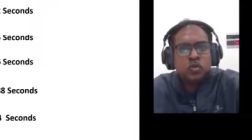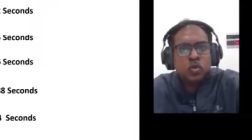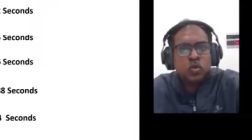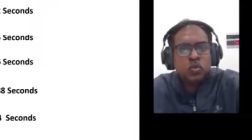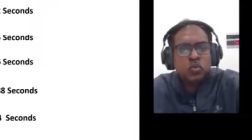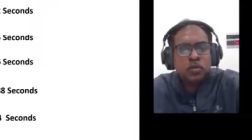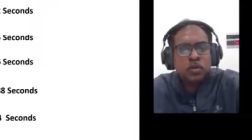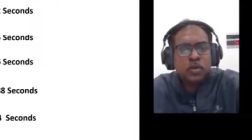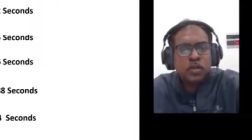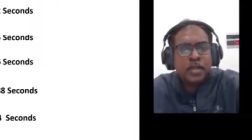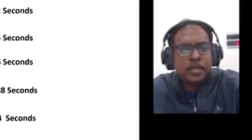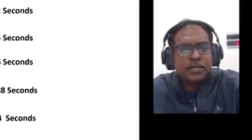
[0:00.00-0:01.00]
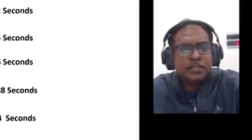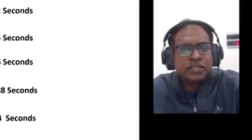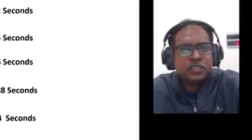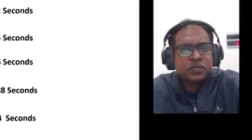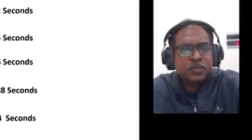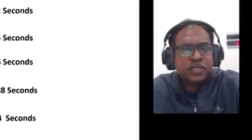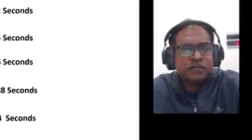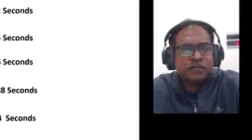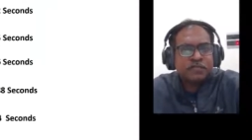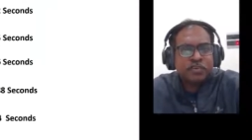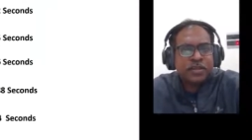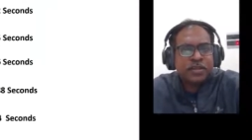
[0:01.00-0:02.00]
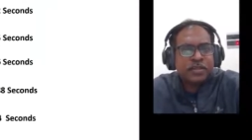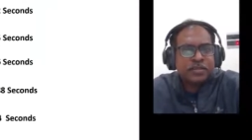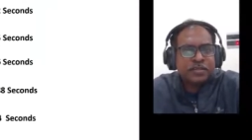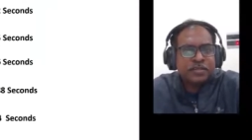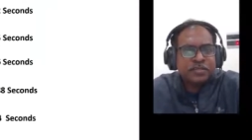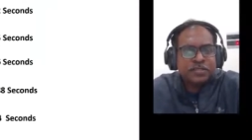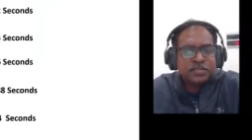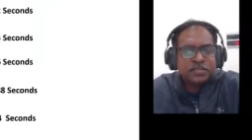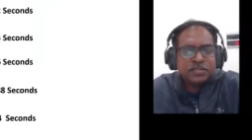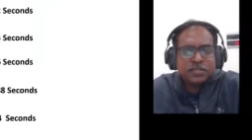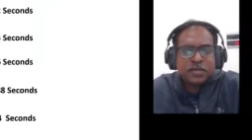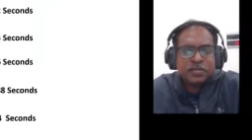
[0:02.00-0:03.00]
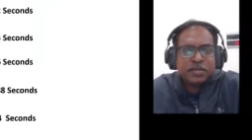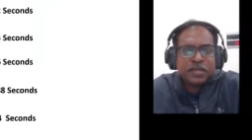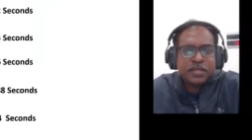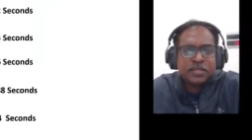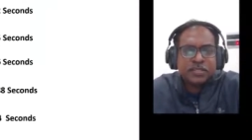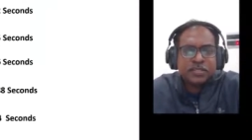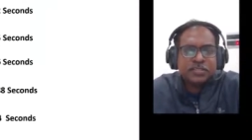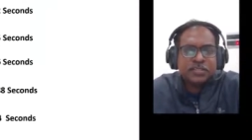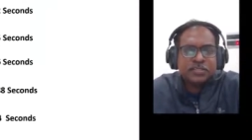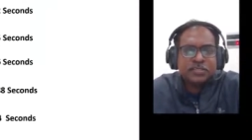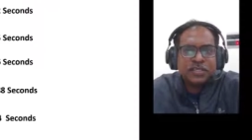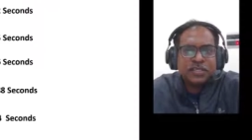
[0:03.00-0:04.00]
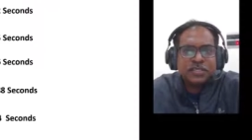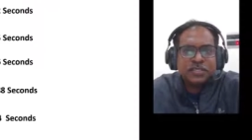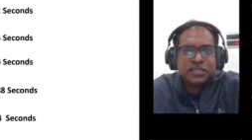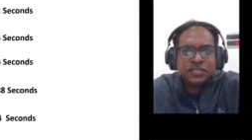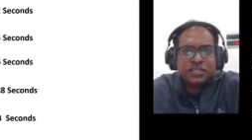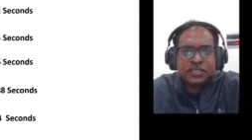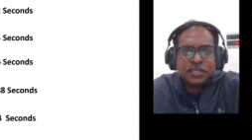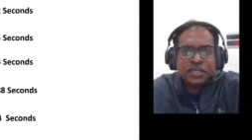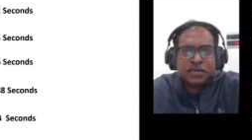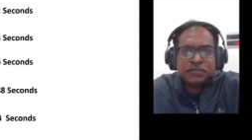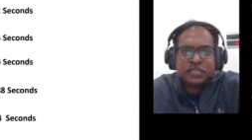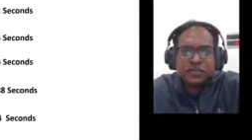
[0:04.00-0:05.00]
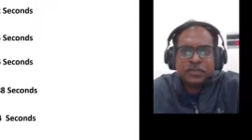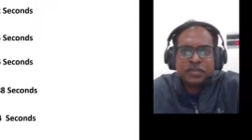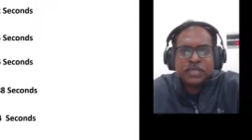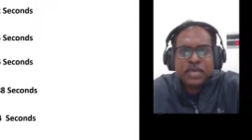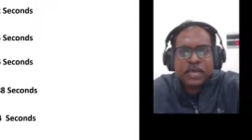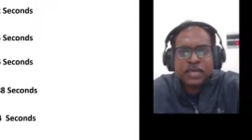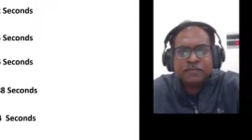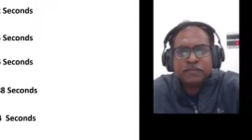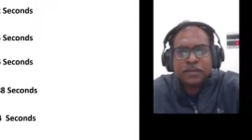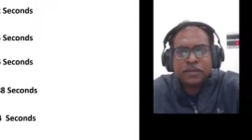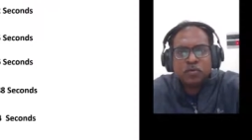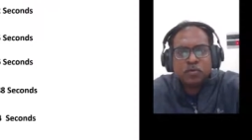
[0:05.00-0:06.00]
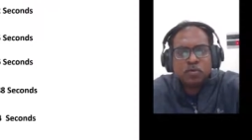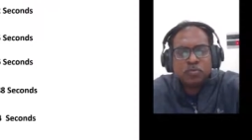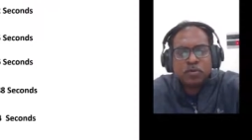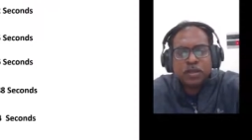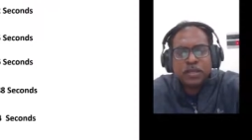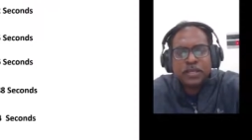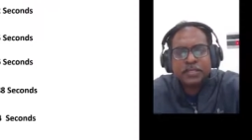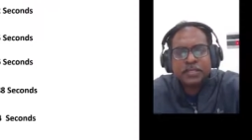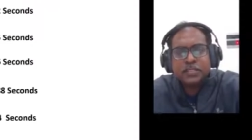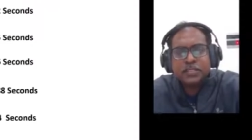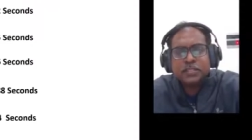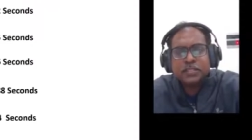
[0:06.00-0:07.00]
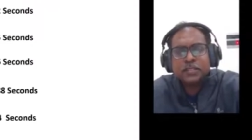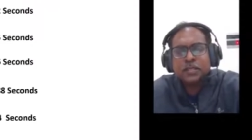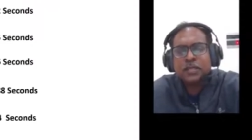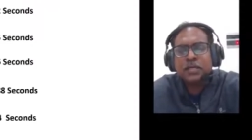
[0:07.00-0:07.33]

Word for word: So as the speed of the train increases, the braking distance increases and the visible time for a loco pilot uh,